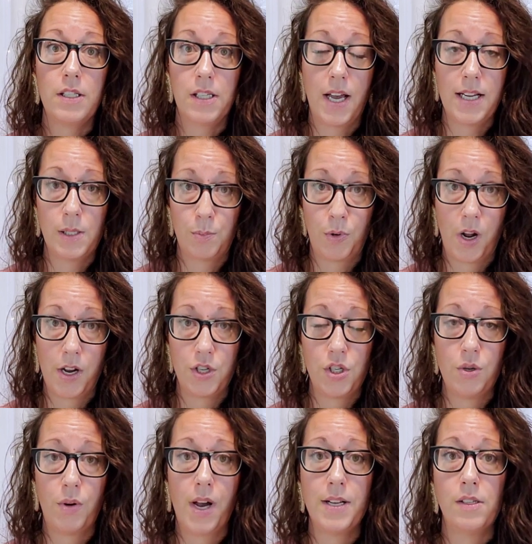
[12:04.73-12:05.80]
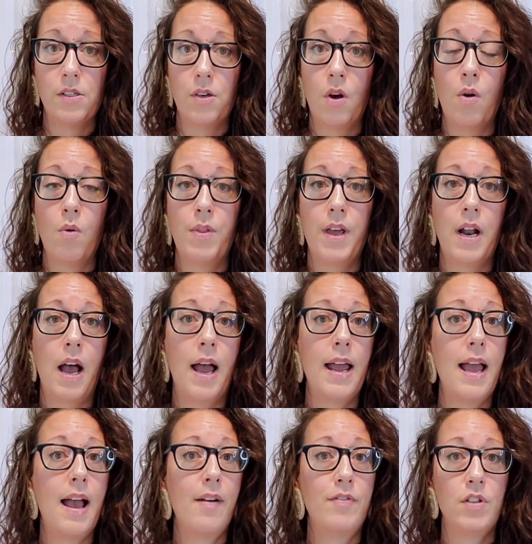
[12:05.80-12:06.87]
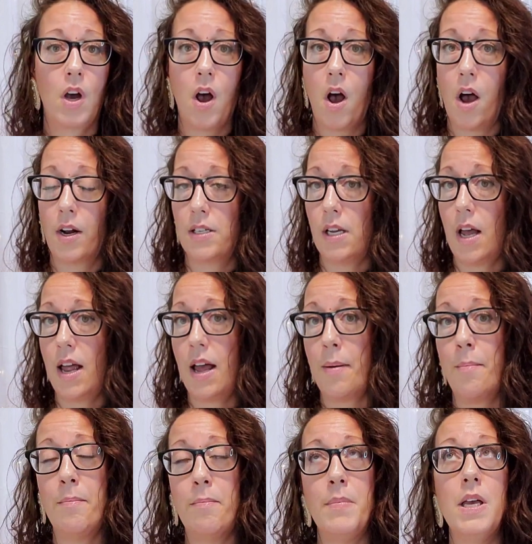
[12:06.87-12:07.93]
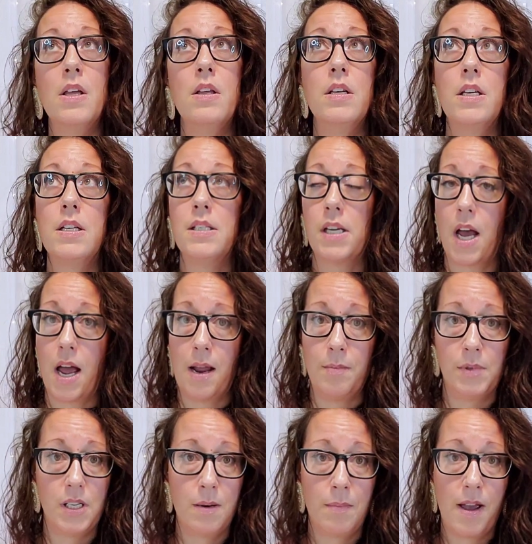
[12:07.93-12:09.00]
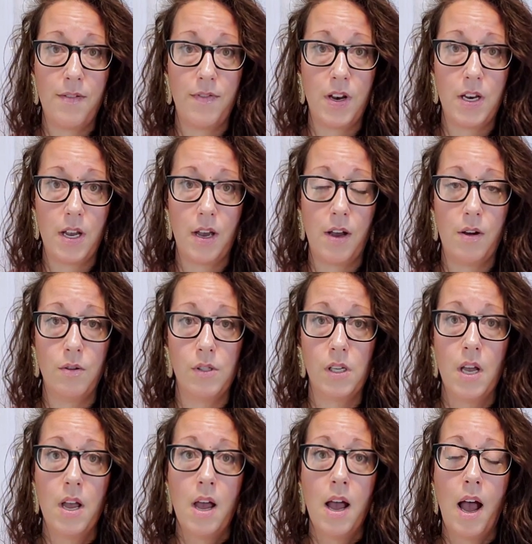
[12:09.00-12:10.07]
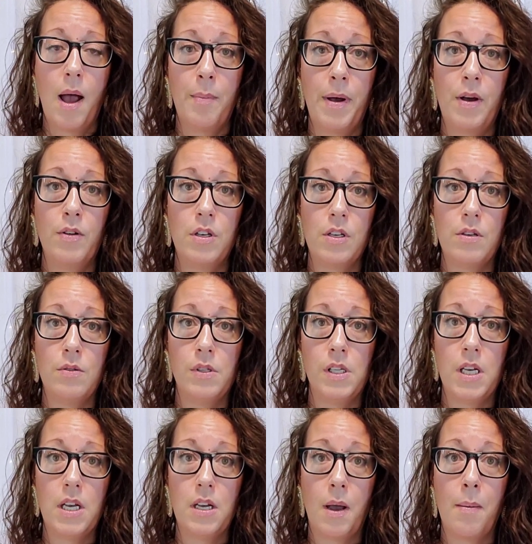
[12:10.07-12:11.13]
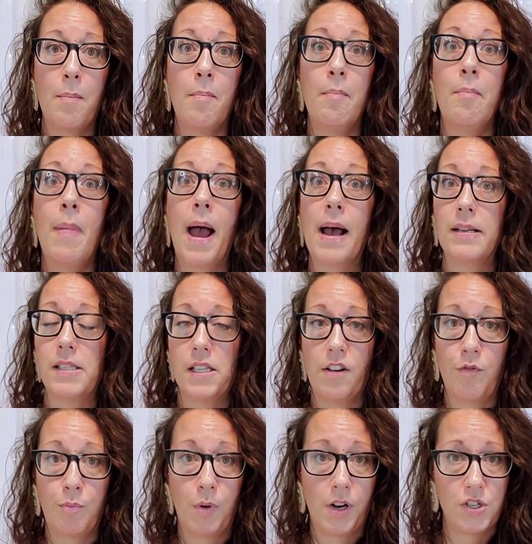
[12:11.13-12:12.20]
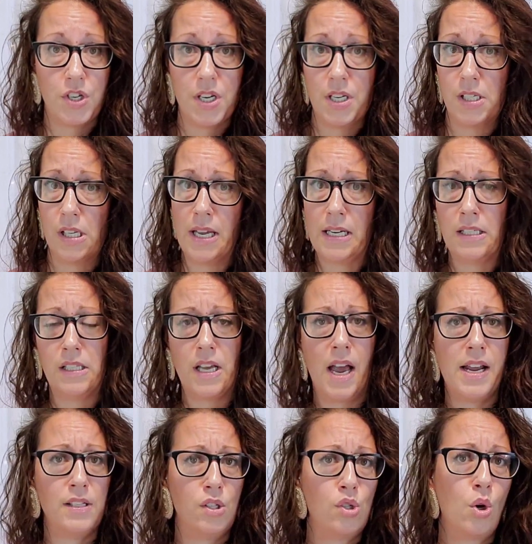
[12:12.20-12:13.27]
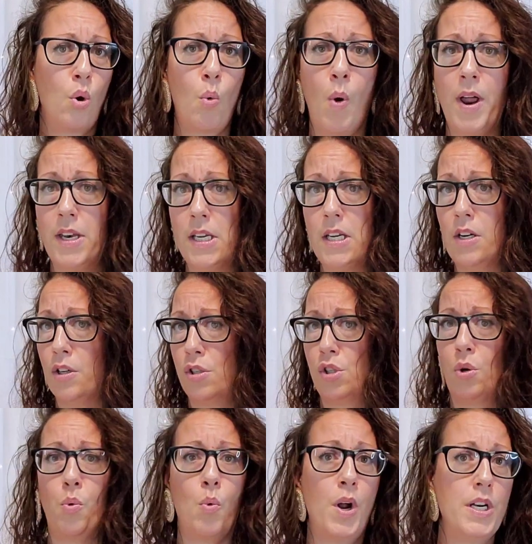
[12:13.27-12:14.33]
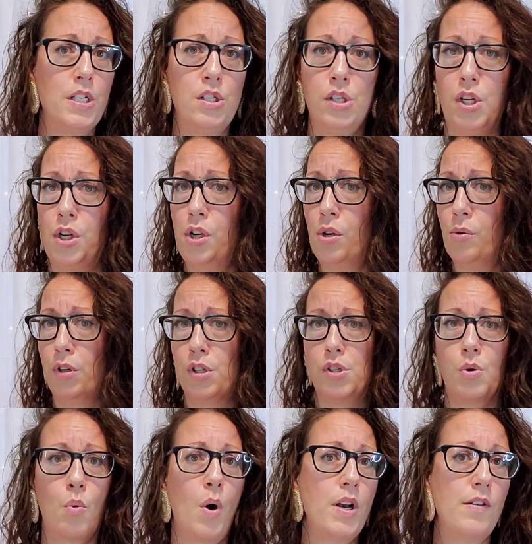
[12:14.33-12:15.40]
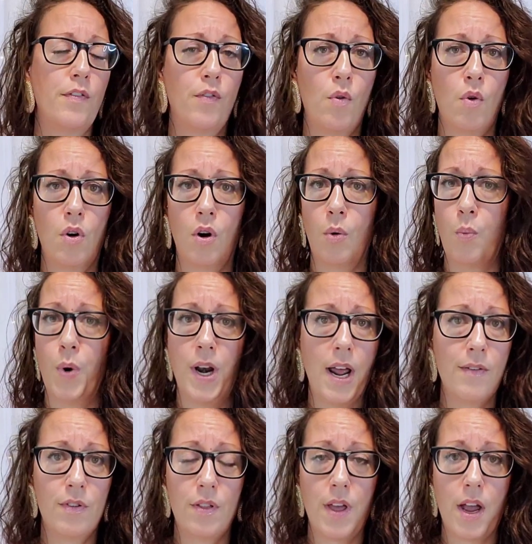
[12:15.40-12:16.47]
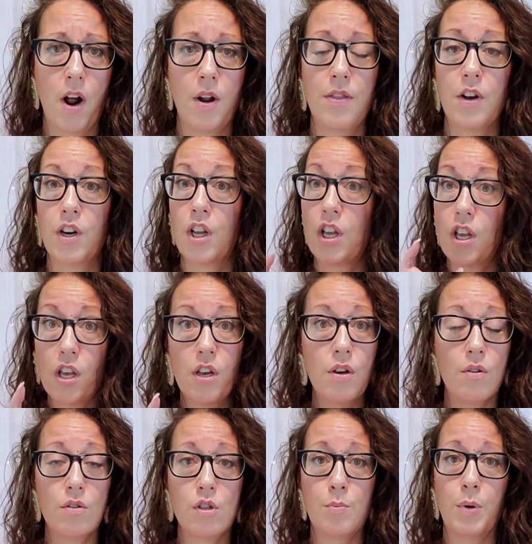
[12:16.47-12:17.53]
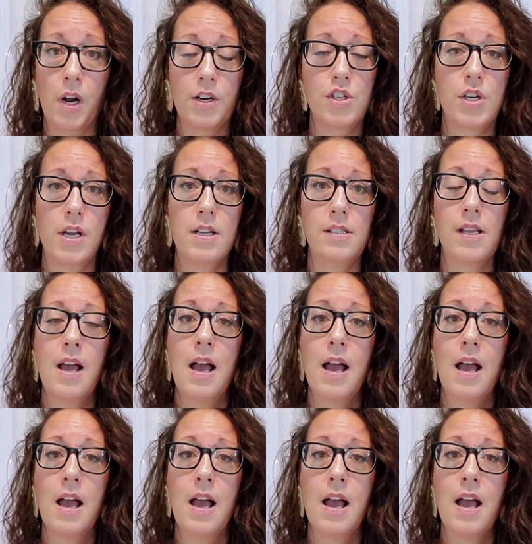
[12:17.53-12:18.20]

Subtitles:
size brush. You guys know that I have talked a million times in my videos about using massive brushes like size 20 or 22 or 24 or whatever they are. They're huge brushes.